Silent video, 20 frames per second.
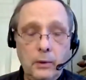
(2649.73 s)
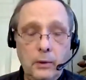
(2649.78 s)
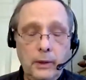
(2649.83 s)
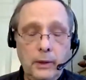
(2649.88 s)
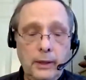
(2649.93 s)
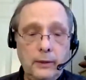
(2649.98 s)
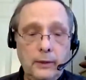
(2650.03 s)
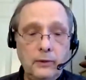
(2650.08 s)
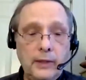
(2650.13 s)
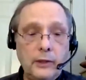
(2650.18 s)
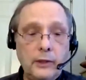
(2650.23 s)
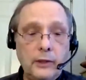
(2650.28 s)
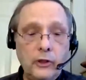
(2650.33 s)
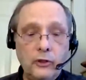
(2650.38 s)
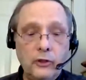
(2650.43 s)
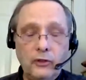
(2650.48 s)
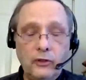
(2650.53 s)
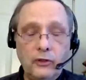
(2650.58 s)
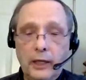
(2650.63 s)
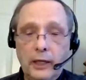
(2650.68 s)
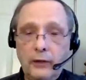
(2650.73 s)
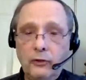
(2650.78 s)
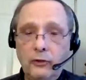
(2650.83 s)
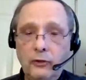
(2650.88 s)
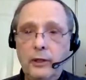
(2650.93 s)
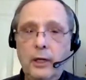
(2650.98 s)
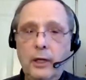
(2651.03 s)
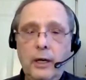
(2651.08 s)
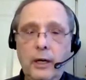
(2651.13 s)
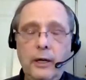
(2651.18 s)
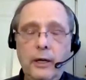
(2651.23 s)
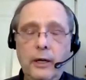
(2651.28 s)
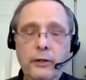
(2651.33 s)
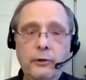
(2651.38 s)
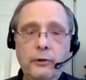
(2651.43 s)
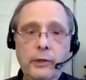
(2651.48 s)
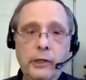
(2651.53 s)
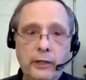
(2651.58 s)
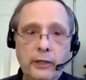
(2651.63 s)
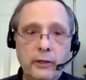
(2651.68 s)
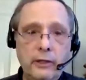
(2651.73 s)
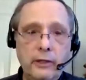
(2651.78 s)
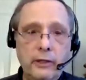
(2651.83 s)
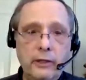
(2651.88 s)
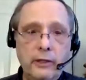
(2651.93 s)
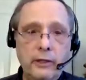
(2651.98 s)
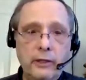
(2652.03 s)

and it's not just us. There are other regenerative